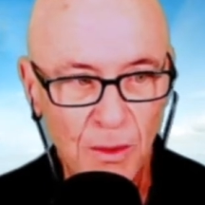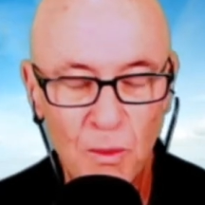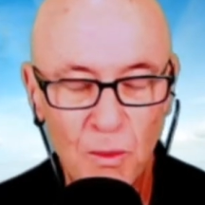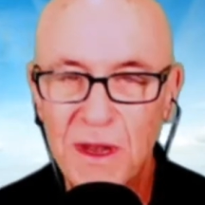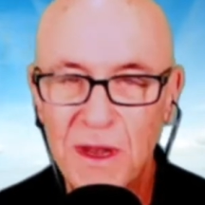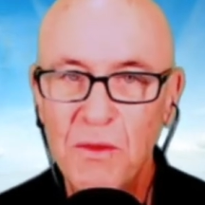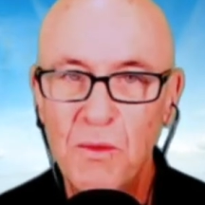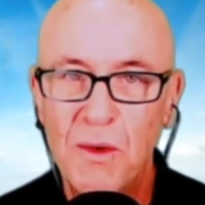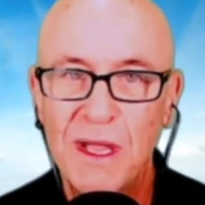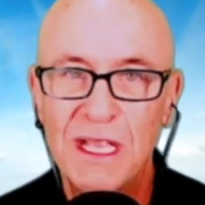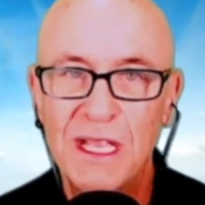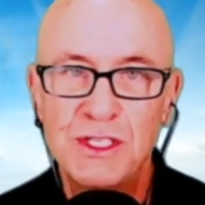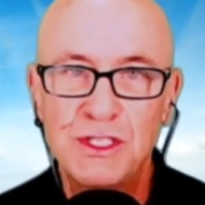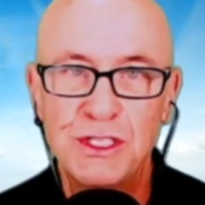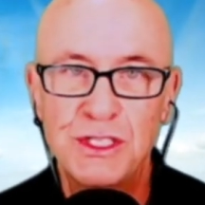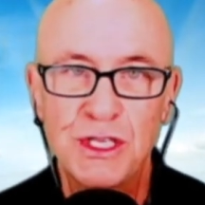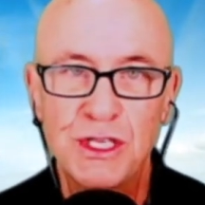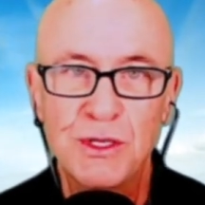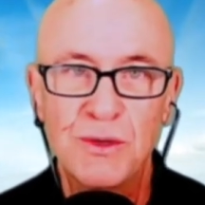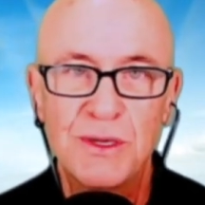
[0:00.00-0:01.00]
One of the ways
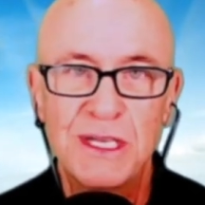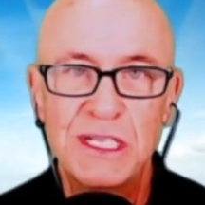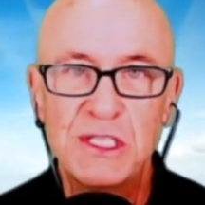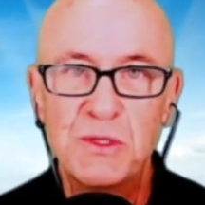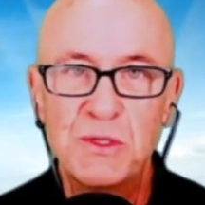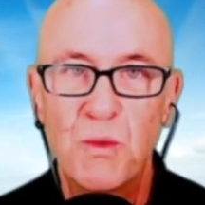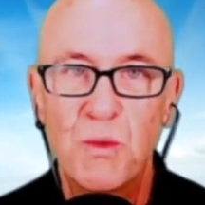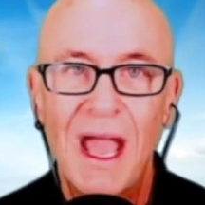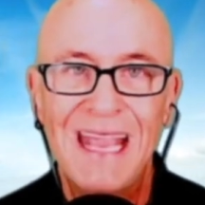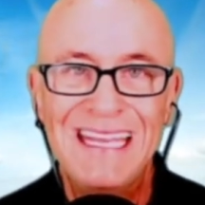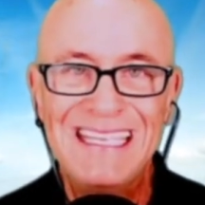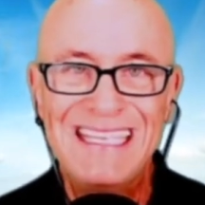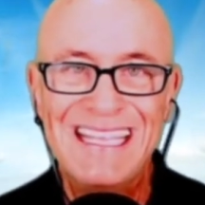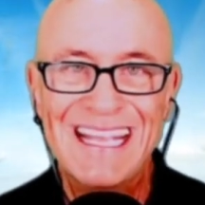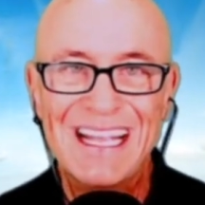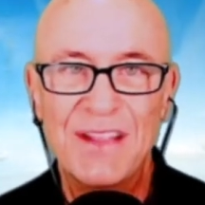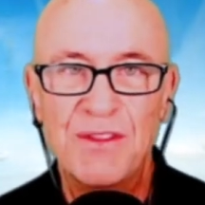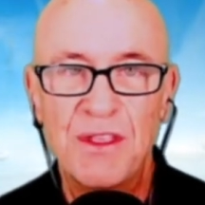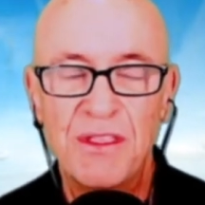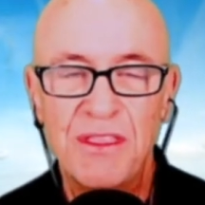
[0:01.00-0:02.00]
to do it is write
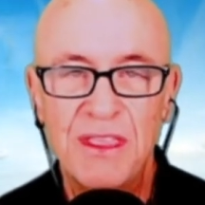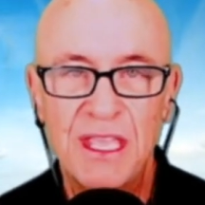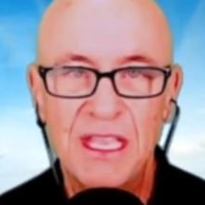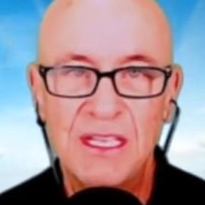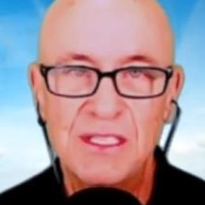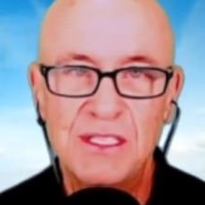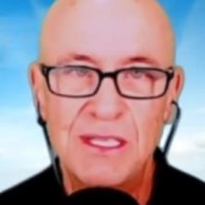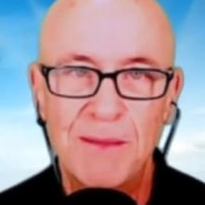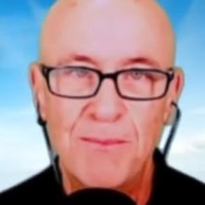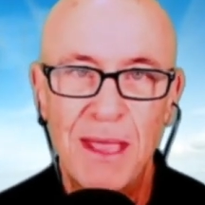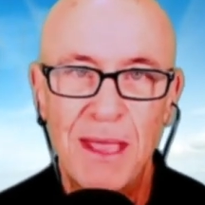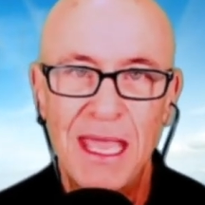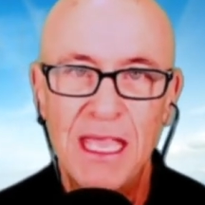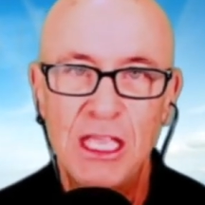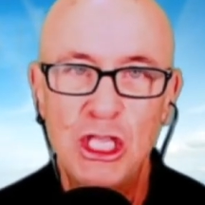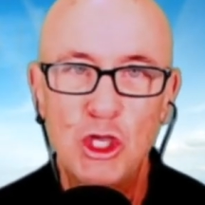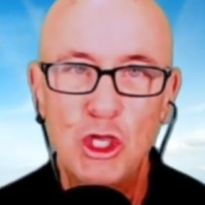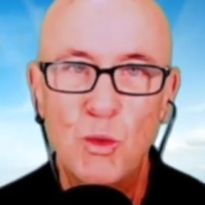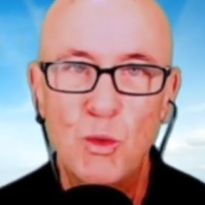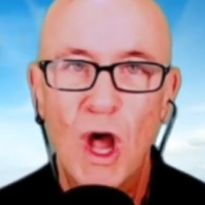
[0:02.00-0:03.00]
down the things that
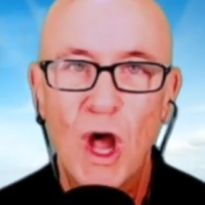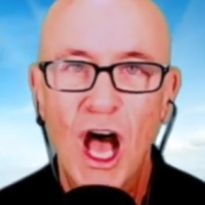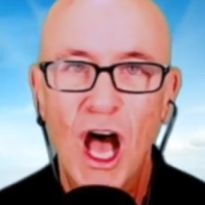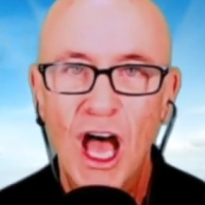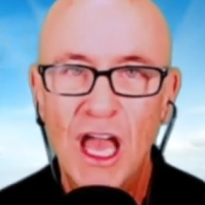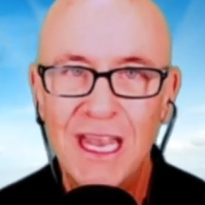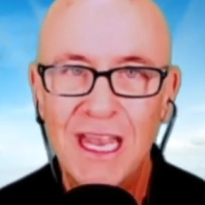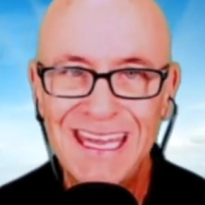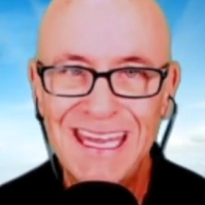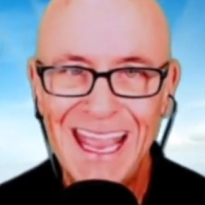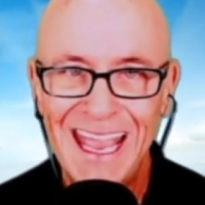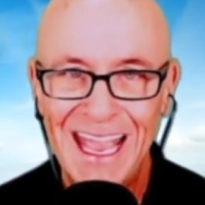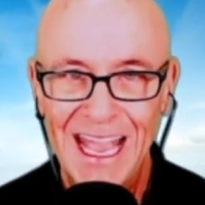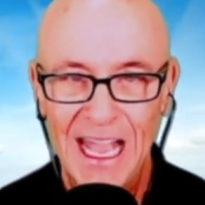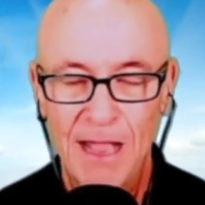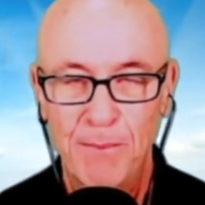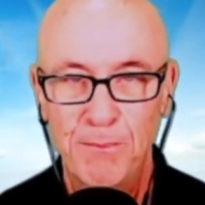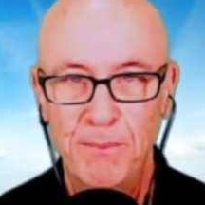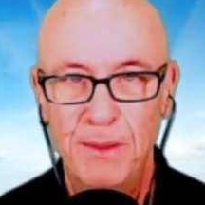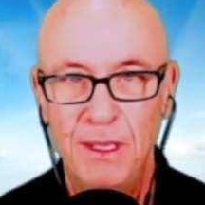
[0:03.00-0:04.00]
make you
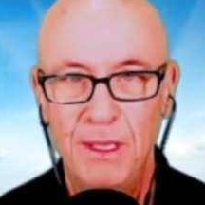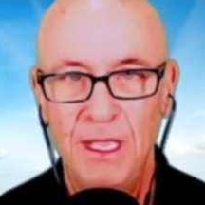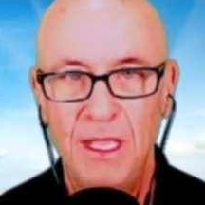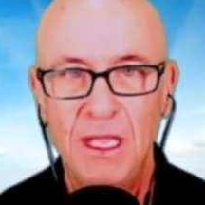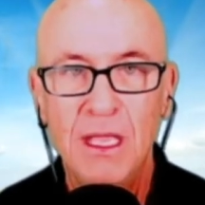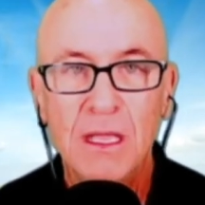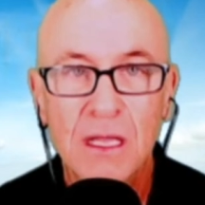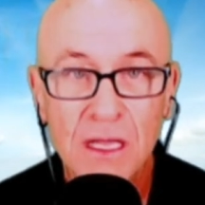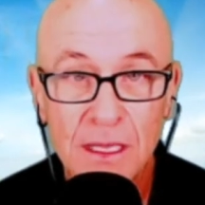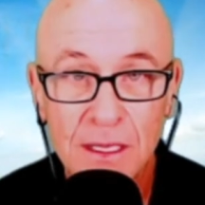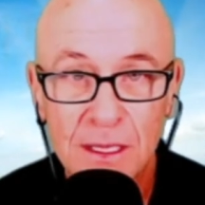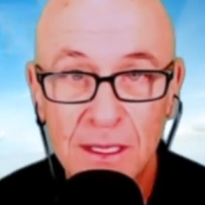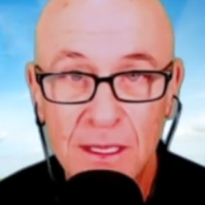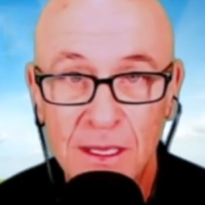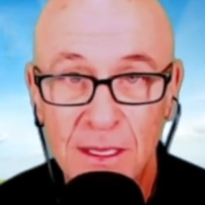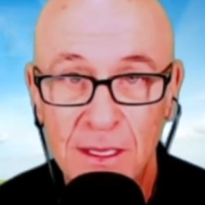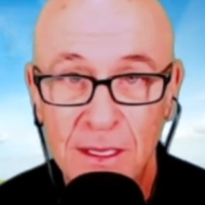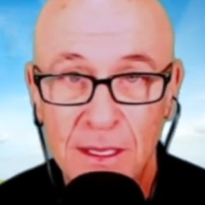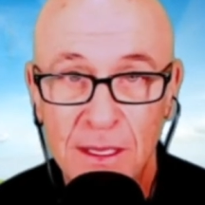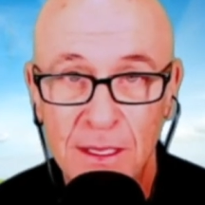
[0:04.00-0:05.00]
unhappy
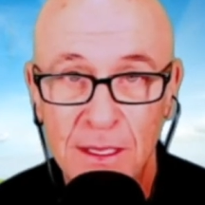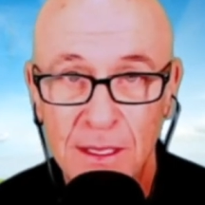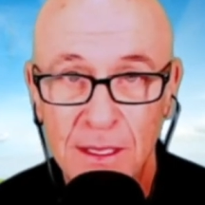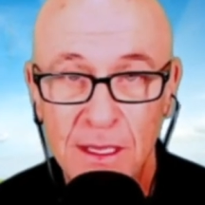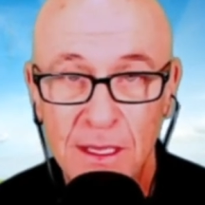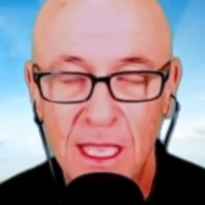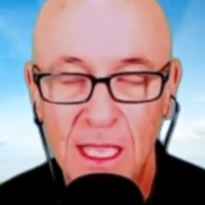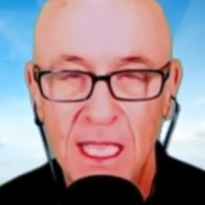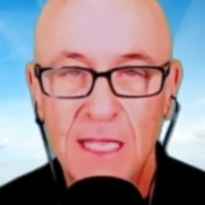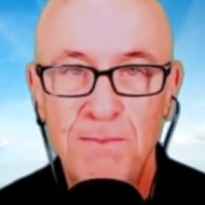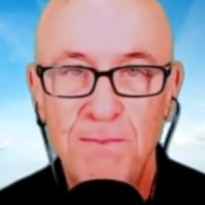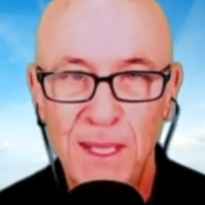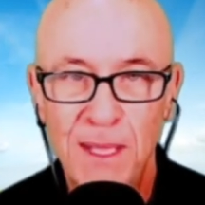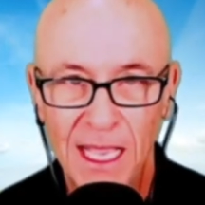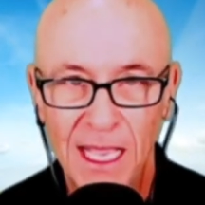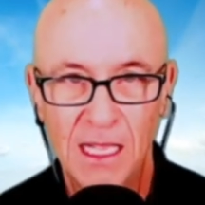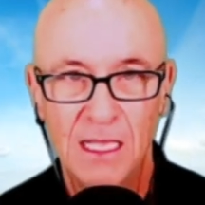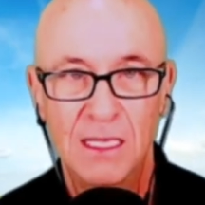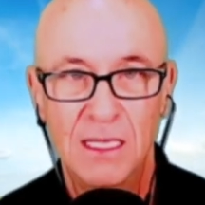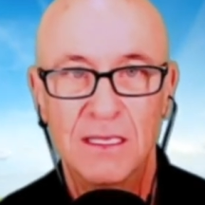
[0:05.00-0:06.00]
and
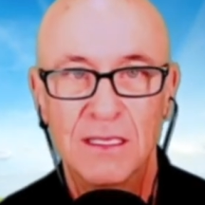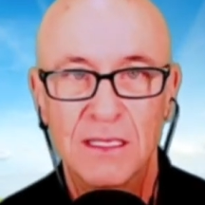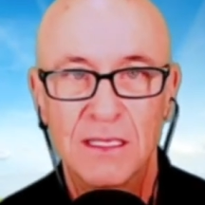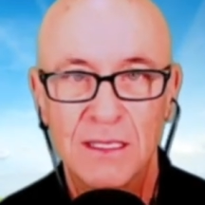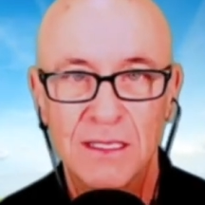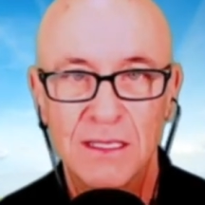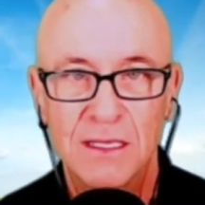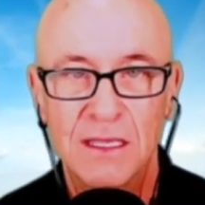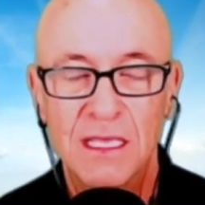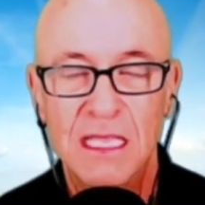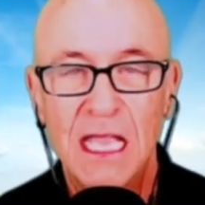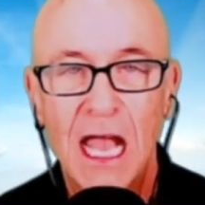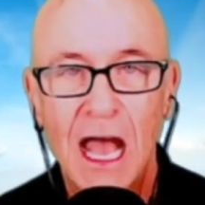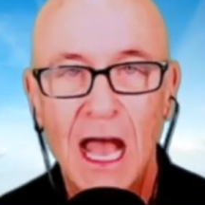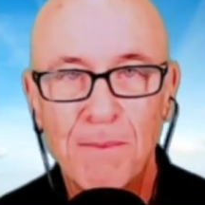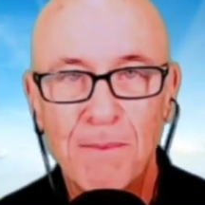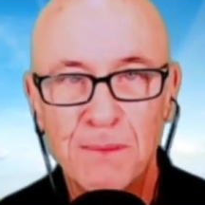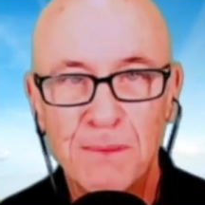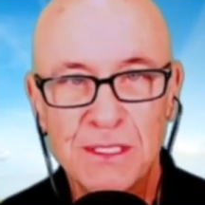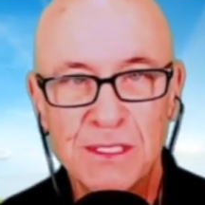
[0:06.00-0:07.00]
pick the
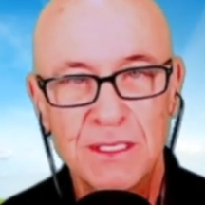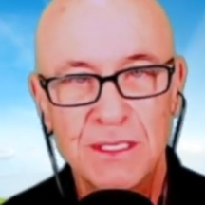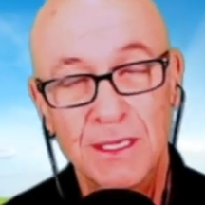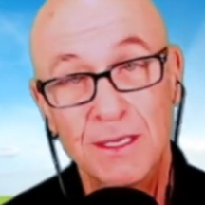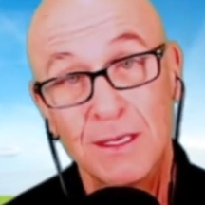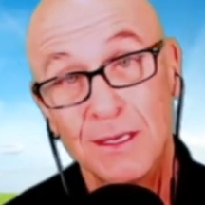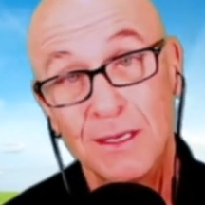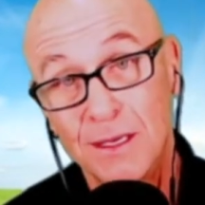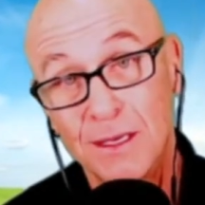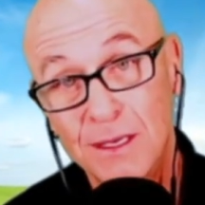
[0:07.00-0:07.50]
opposite.